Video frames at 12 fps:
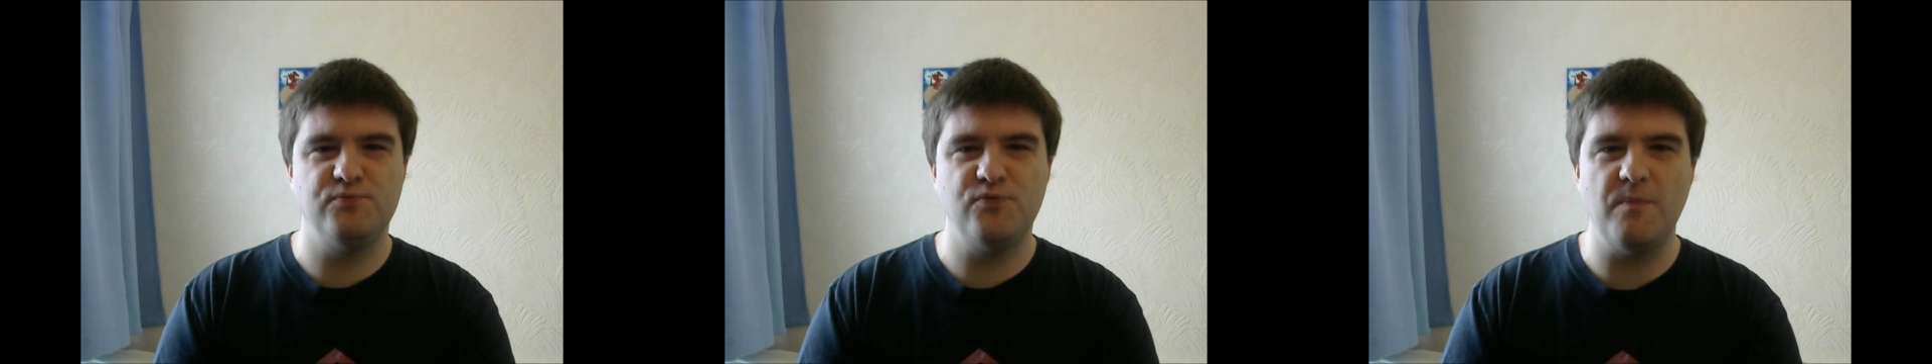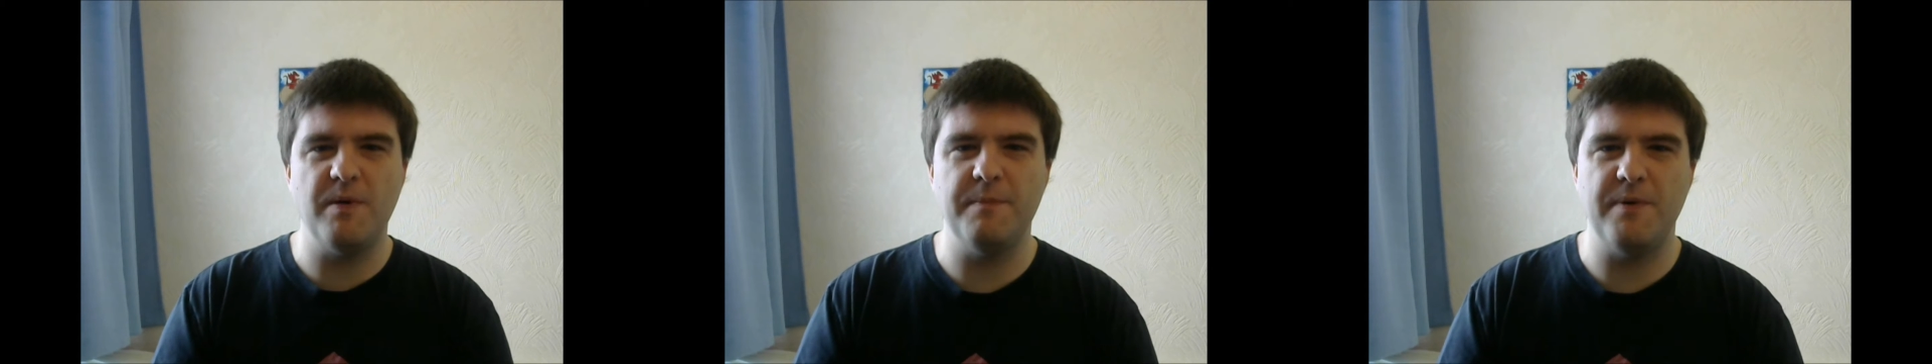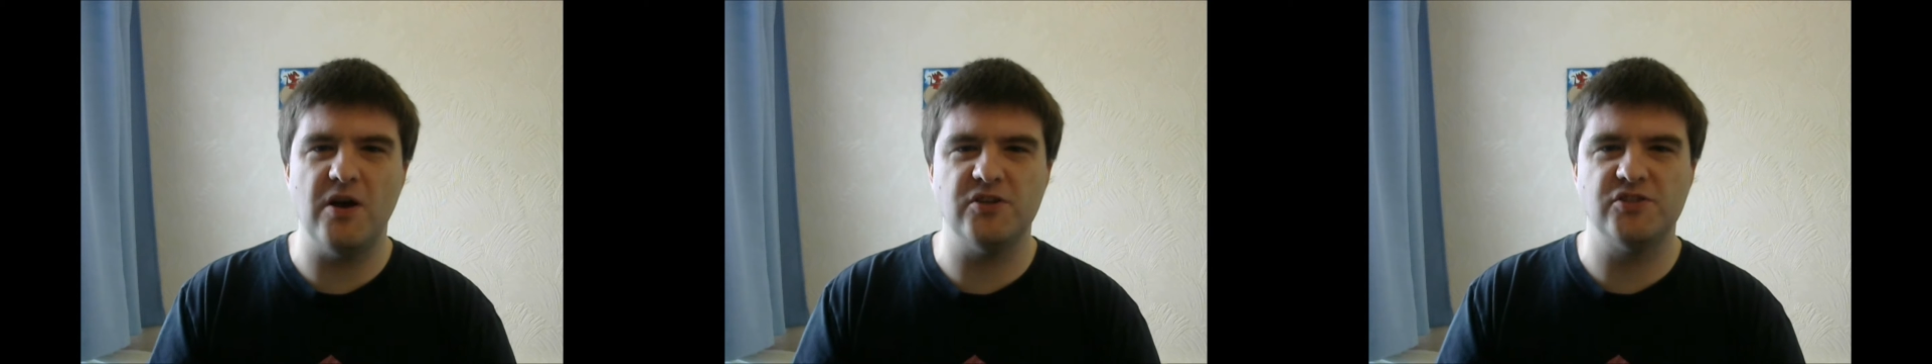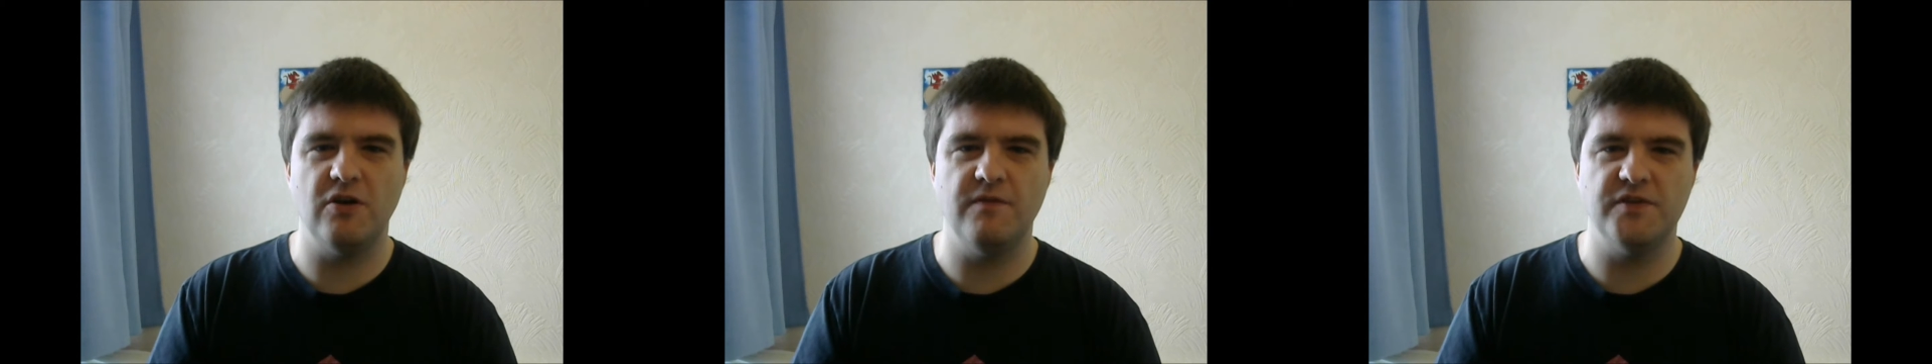probably
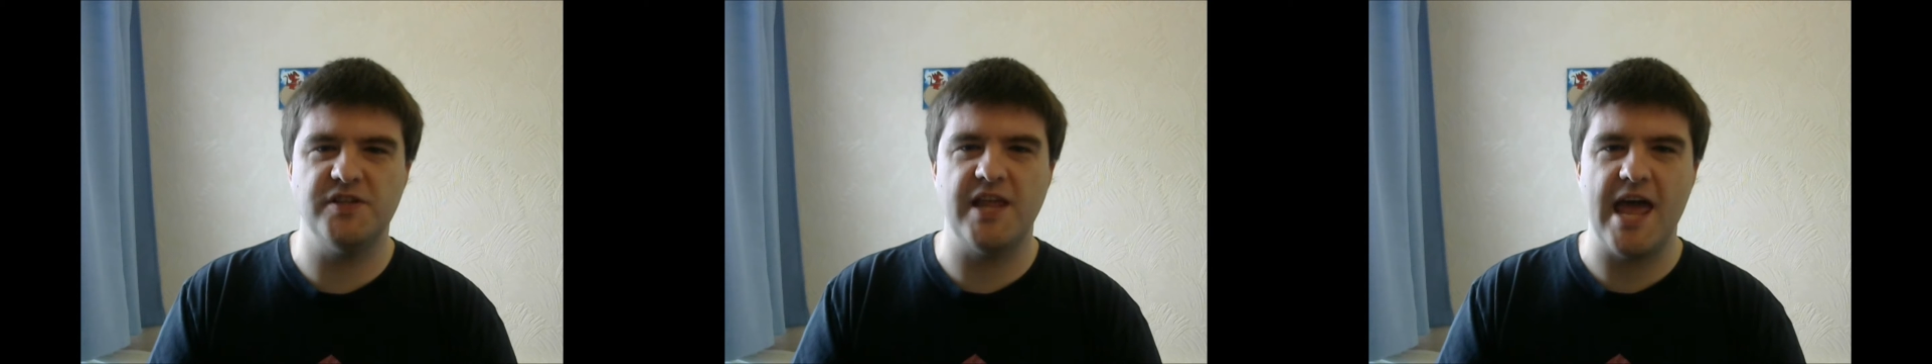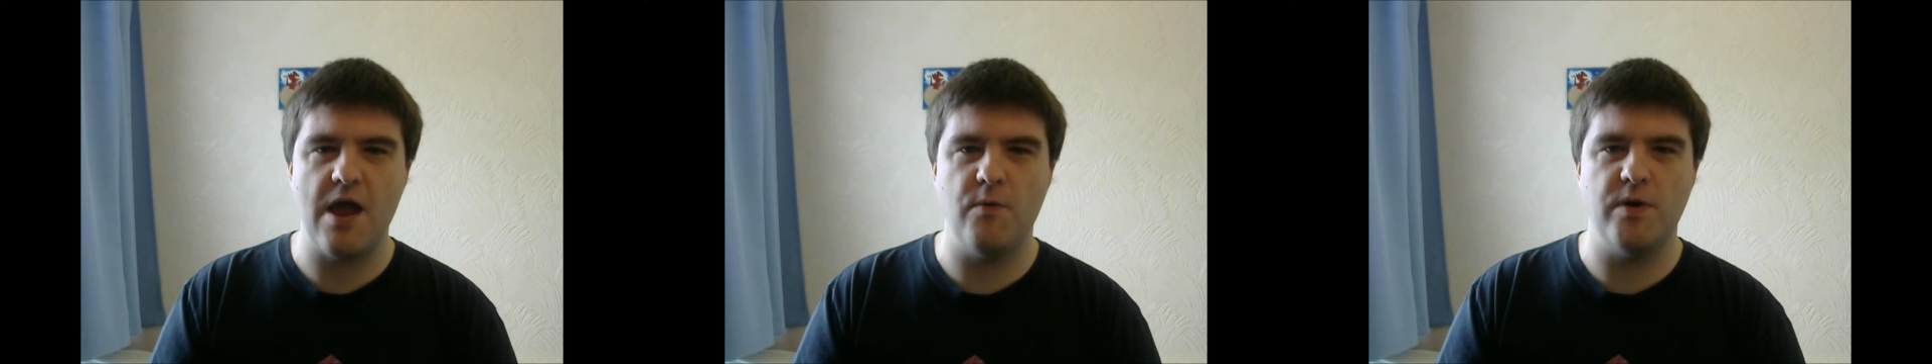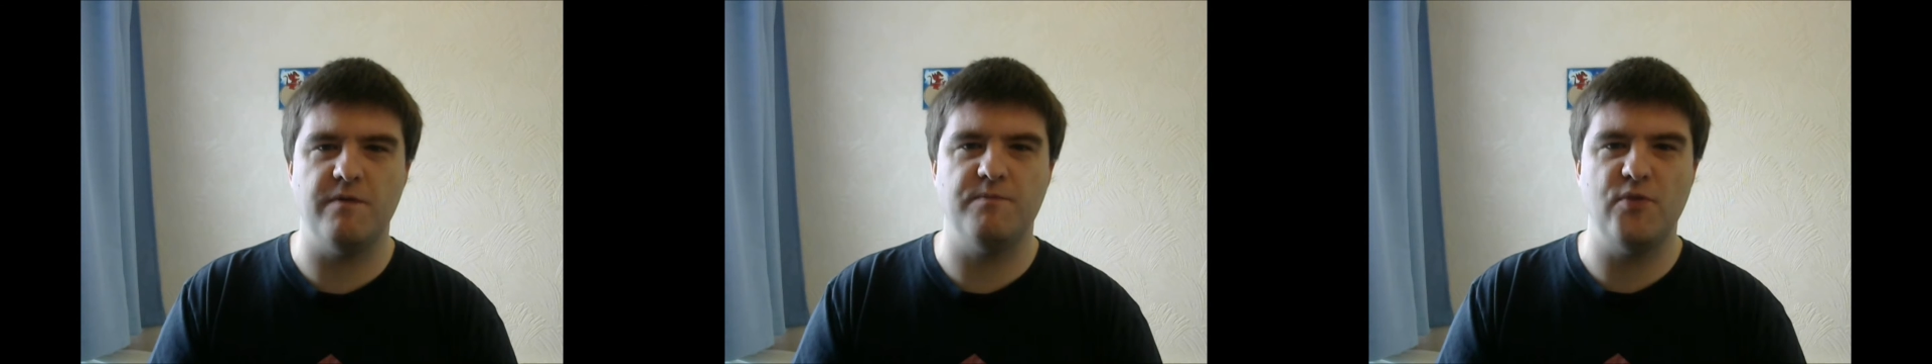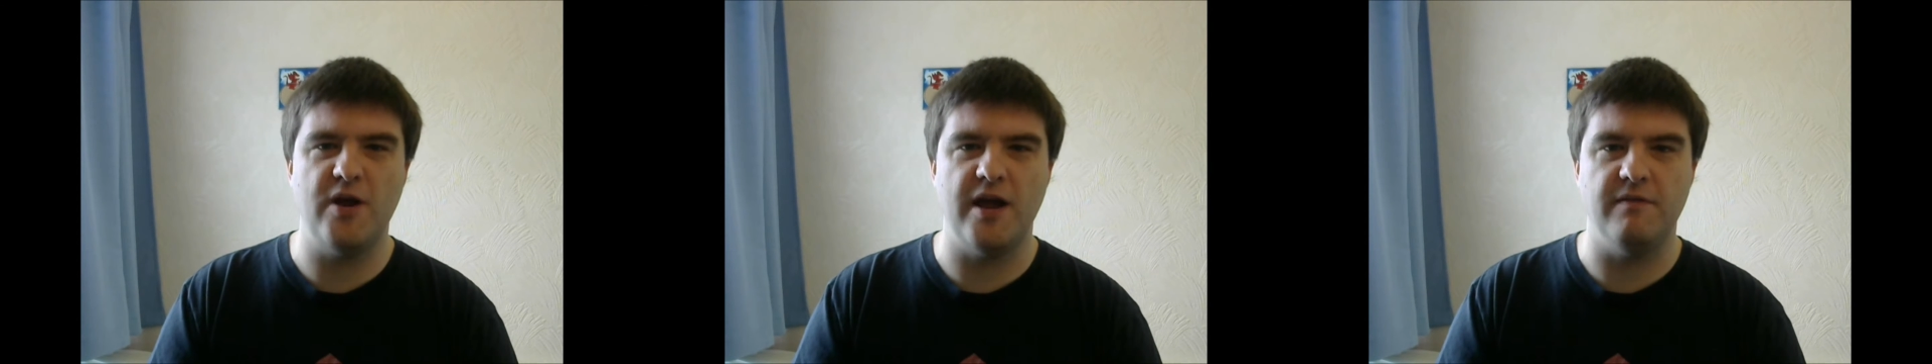passed over to the heroine of
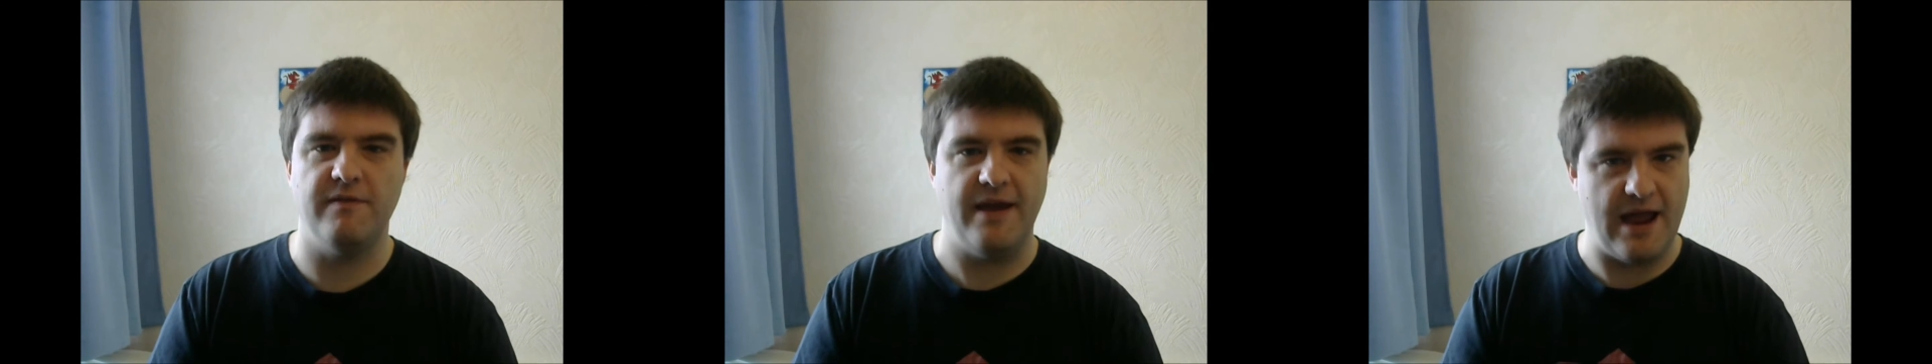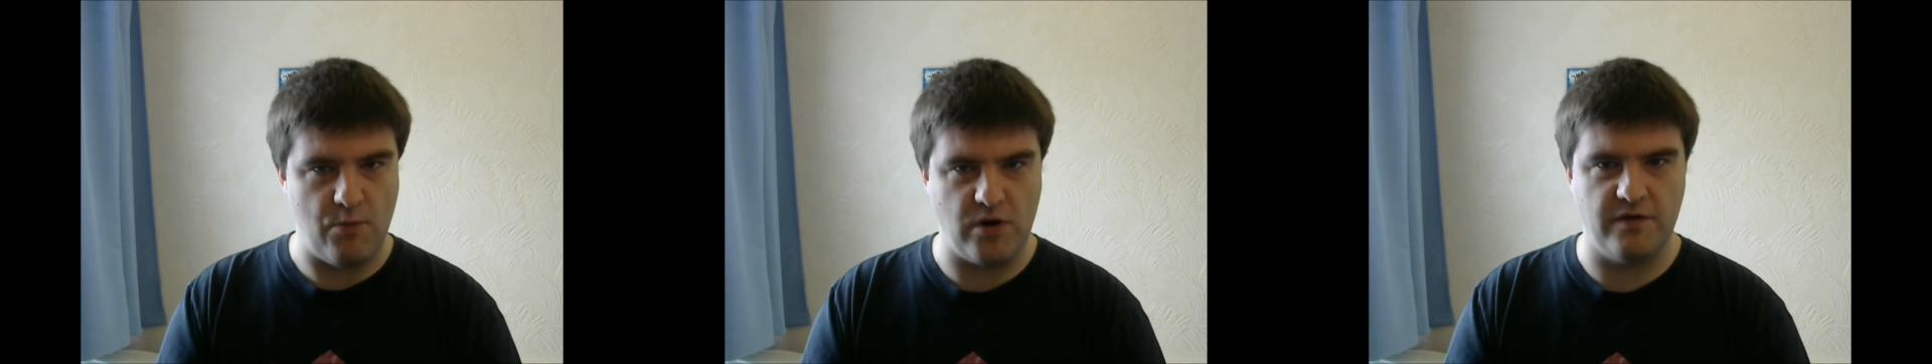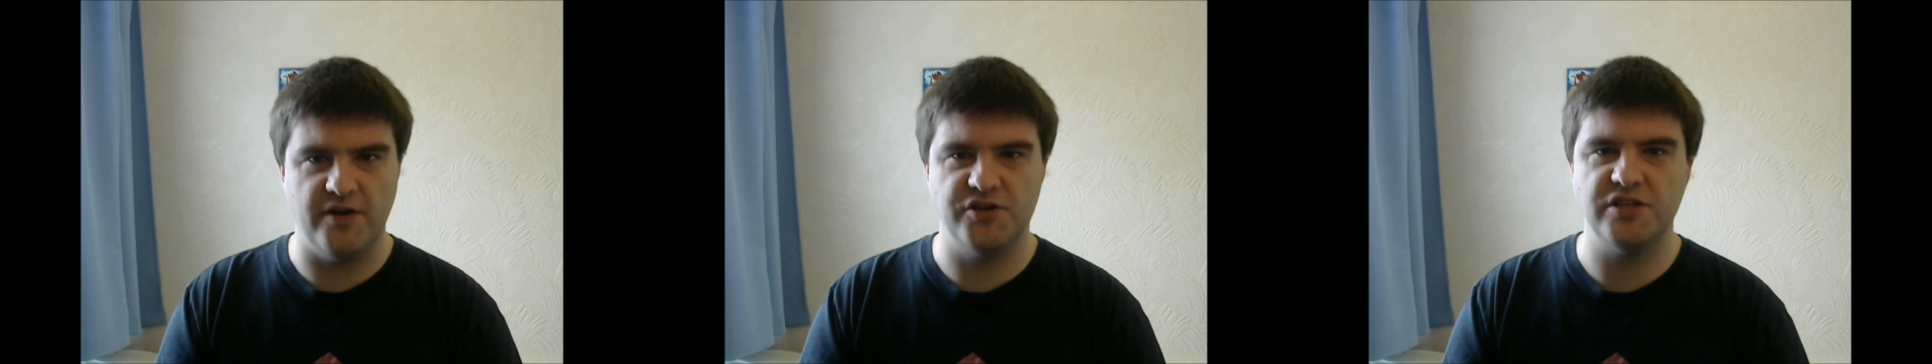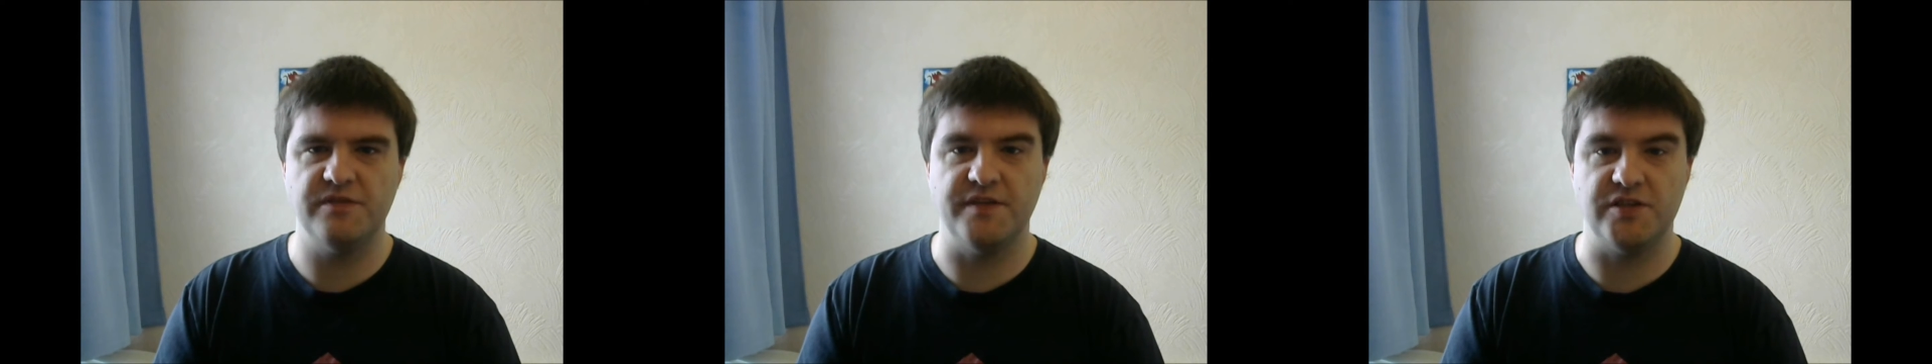Brave, and one of our
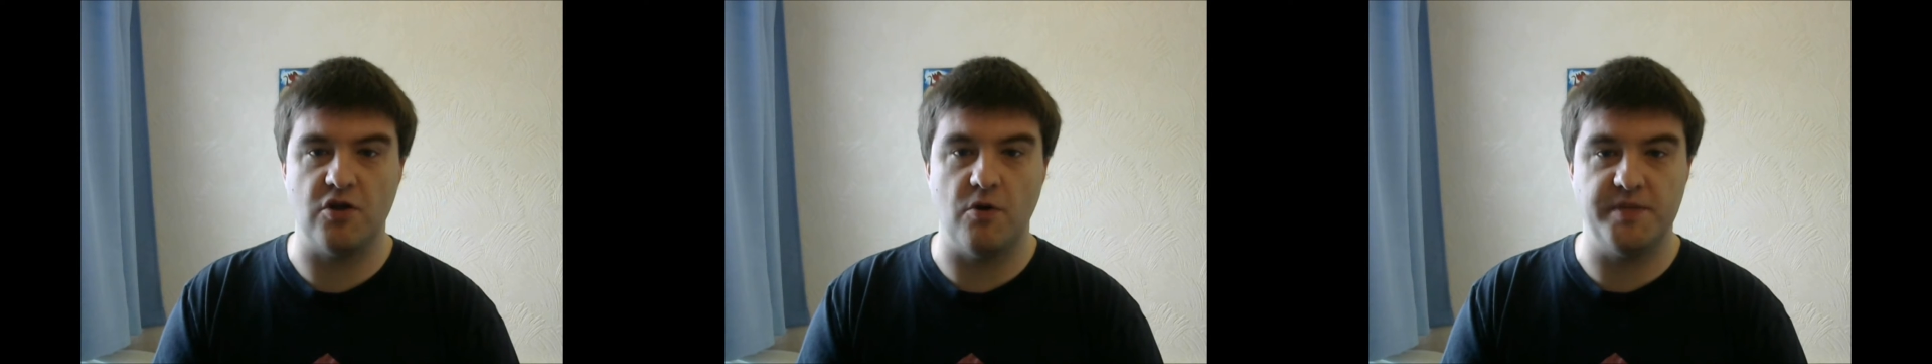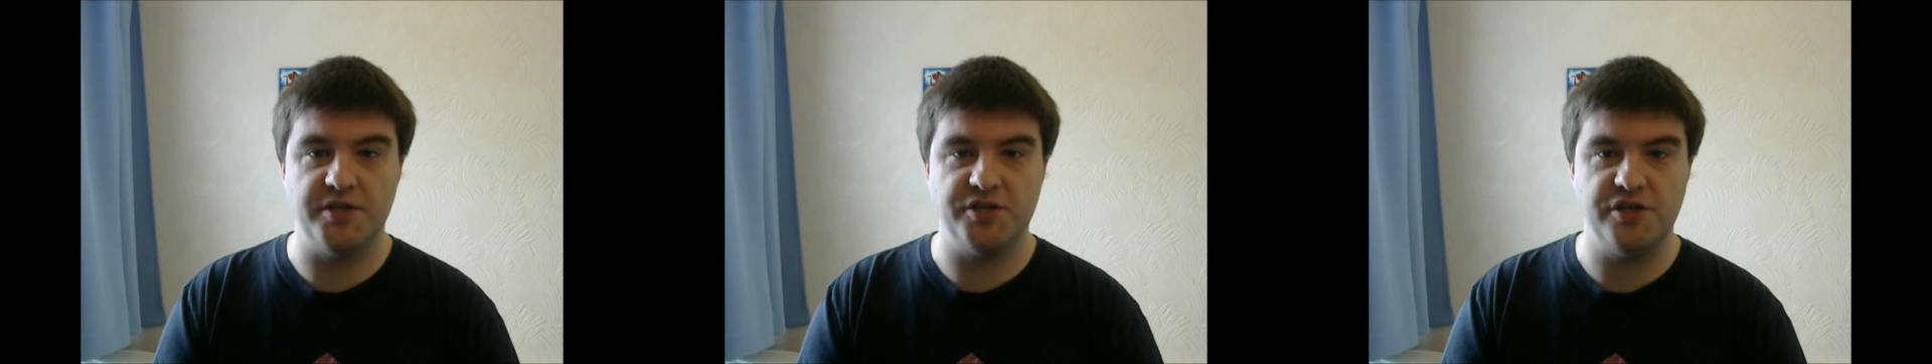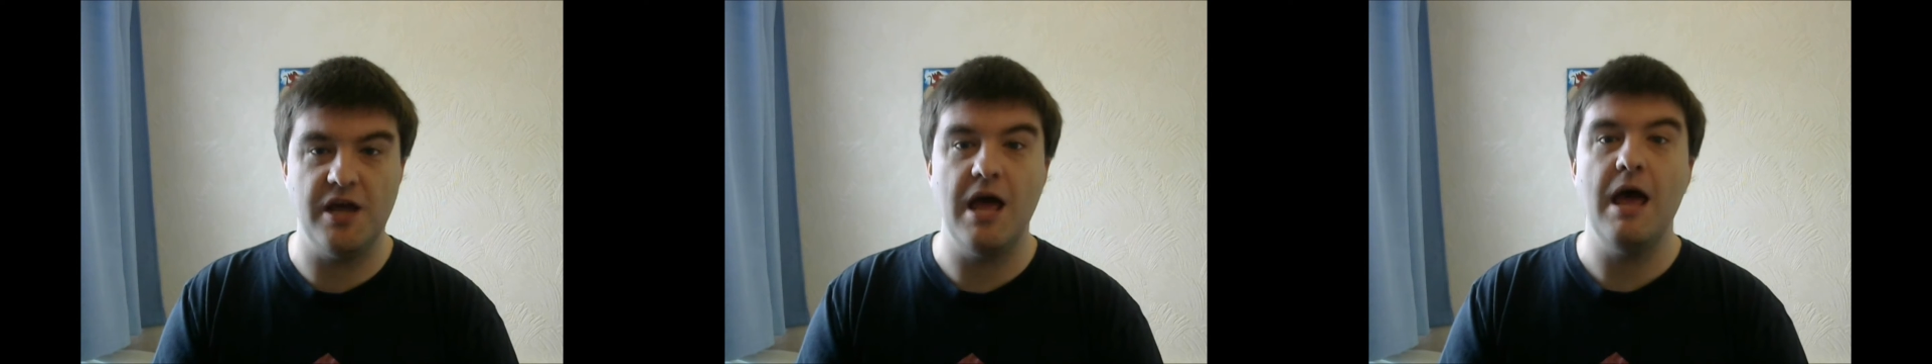judges for this competition,